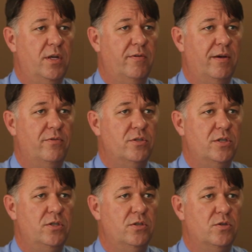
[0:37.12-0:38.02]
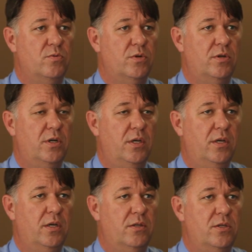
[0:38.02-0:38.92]
many of our physicians were
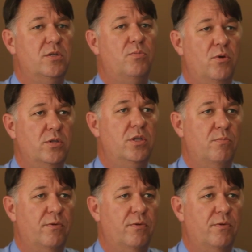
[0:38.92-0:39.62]
uh, disappointed in